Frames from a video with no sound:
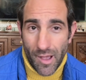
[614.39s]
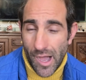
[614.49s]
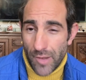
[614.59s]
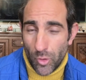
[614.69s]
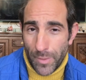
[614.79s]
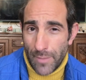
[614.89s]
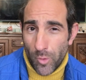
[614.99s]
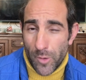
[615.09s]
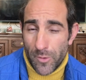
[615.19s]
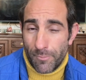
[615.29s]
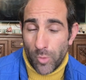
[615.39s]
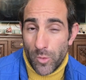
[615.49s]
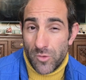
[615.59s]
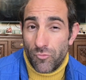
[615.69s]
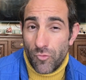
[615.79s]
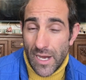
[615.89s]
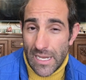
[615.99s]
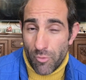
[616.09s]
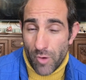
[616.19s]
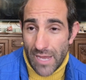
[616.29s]
I thought Peaky Boy was
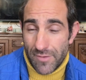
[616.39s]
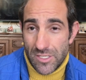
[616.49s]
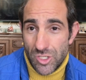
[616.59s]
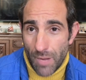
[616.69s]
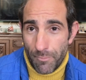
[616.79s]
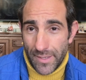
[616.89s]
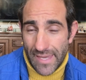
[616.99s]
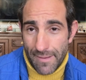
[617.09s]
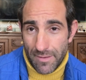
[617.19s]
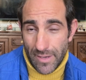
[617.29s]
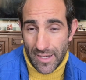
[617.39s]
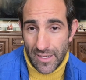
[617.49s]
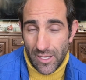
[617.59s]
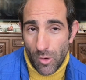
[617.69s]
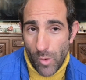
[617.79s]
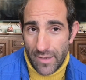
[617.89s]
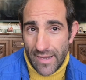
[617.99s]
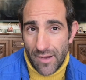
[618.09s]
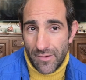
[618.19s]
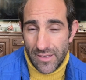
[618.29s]
really brave. His jumping kept him in it. Nico went
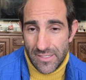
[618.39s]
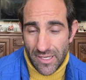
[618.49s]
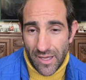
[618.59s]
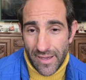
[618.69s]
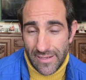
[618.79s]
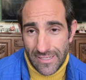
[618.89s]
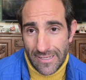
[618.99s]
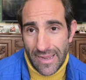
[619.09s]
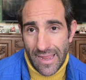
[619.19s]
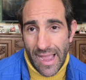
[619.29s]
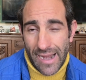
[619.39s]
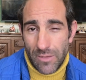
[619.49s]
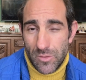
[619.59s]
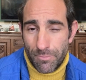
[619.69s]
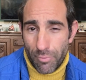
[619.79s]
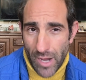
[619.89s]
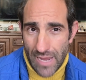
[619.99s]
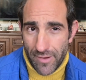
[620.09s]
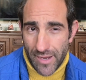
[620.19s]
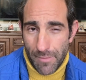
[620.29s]
down the inside, and he was
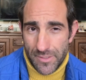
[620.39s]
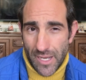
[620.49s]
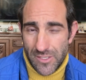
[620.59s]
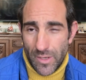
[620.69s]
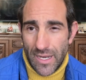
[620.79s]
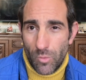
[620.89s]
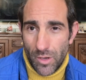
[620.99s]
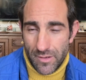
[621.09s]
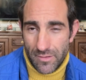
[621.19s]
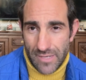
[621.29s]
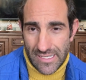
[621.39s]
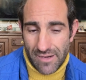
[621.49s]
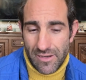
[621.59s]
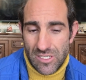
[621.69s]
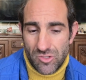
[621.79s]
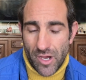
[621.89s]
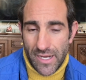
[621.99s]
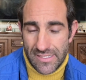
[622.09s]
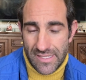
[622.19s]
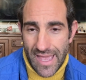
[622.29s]
brave a couple of times when there weren't necessarily
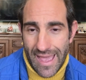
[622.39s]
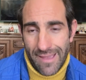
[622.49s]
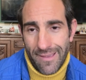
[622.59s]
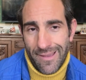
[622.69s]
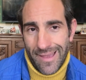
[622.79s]
strides there.